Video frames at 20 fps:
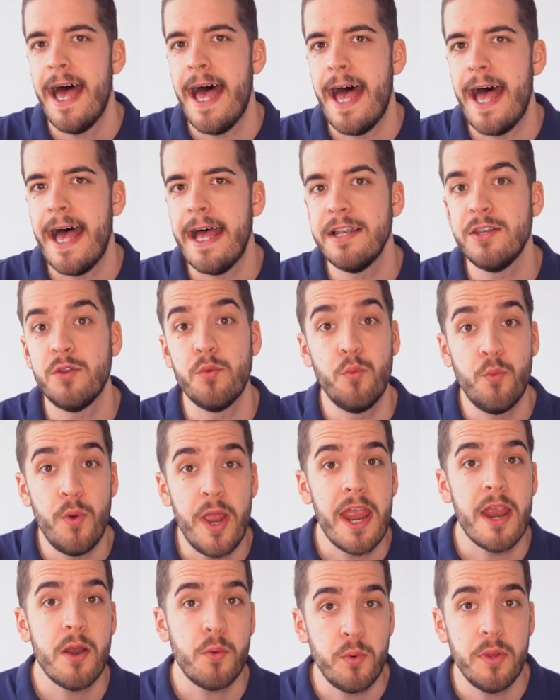and
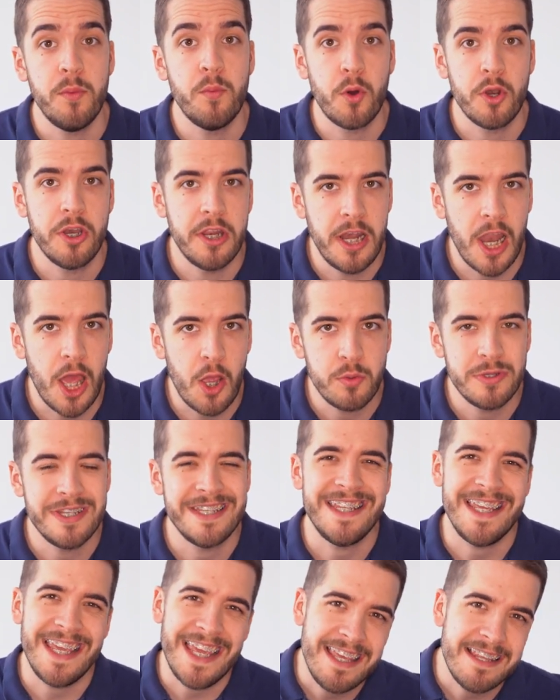where we want to load
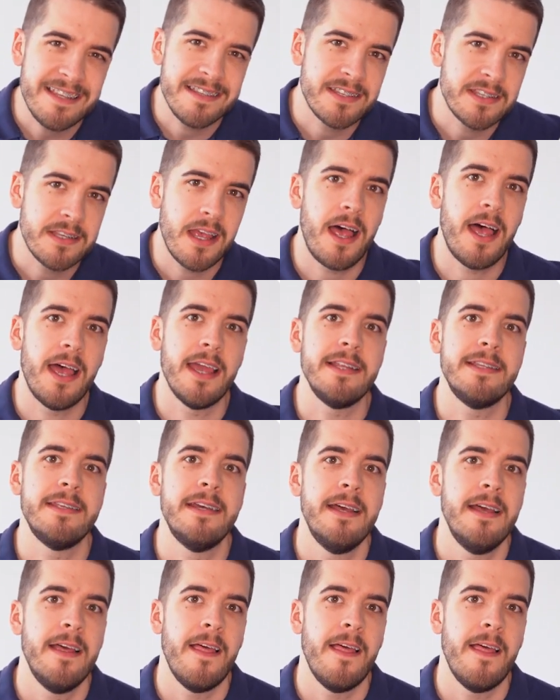it inside